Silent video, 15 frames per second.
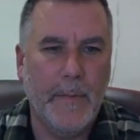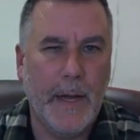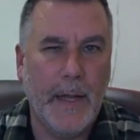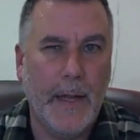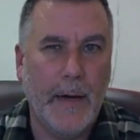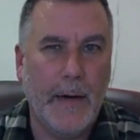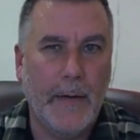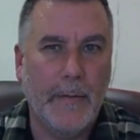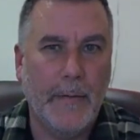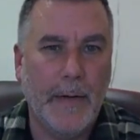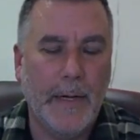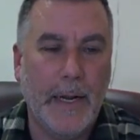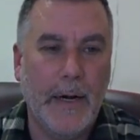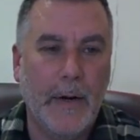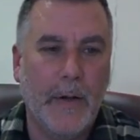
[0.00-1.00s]
I don't,
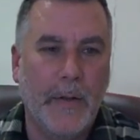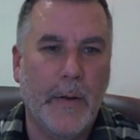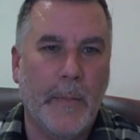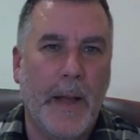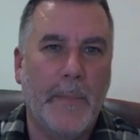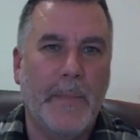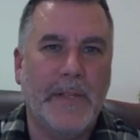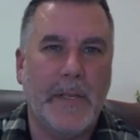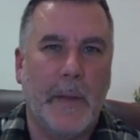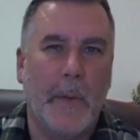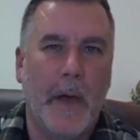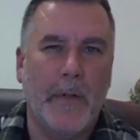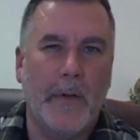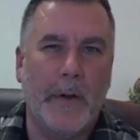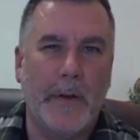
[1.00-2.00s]
I don't know. There might be some
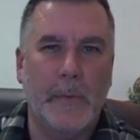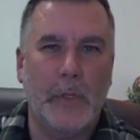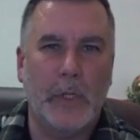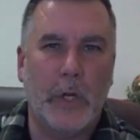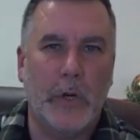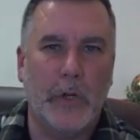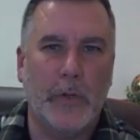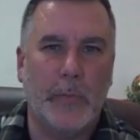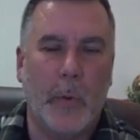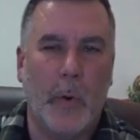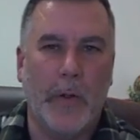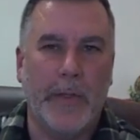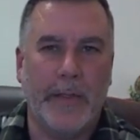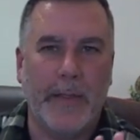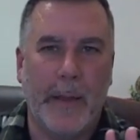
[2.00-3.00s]
other obscure
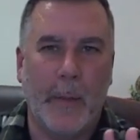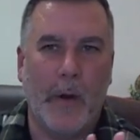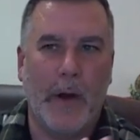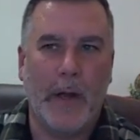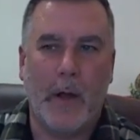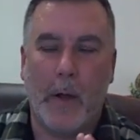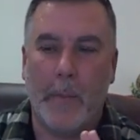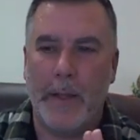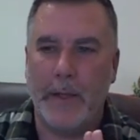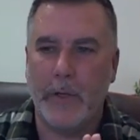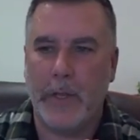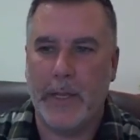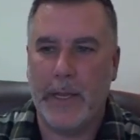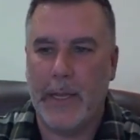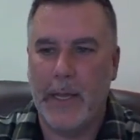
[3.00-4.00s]
sport that they want to call
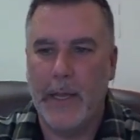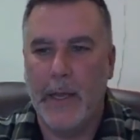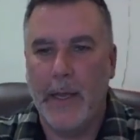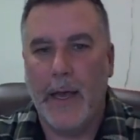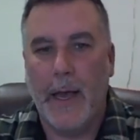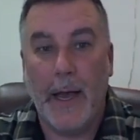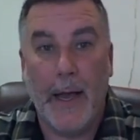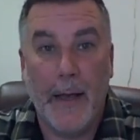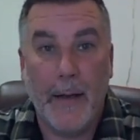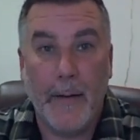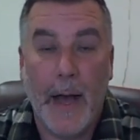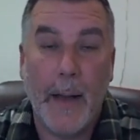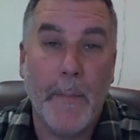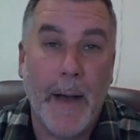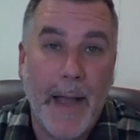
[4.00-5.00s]
major league.
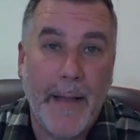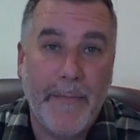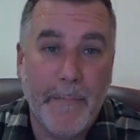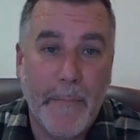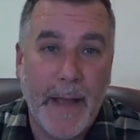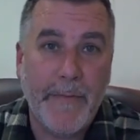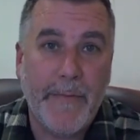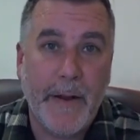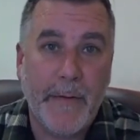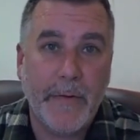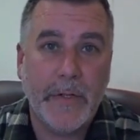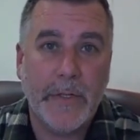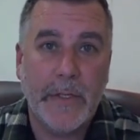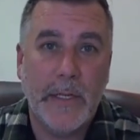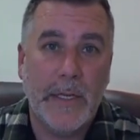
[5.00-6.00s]
Uh, my my
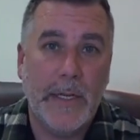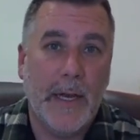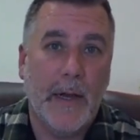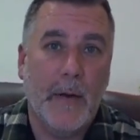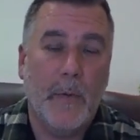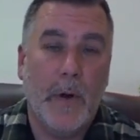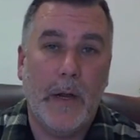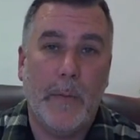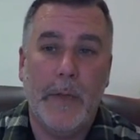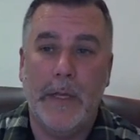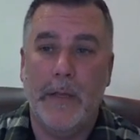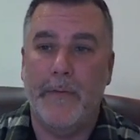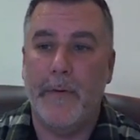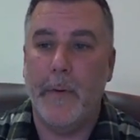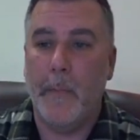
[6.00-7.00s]
favorite's the uh, rugby
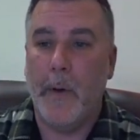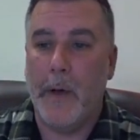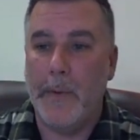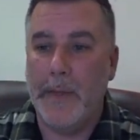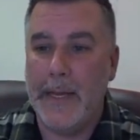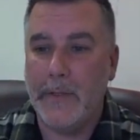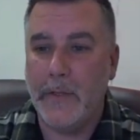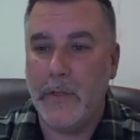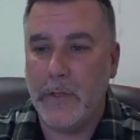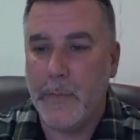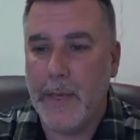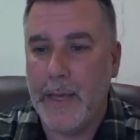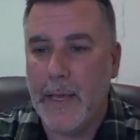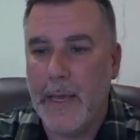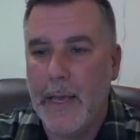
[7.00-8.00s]
and the football, but that's just
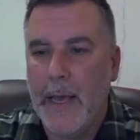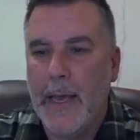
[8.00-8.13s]
me.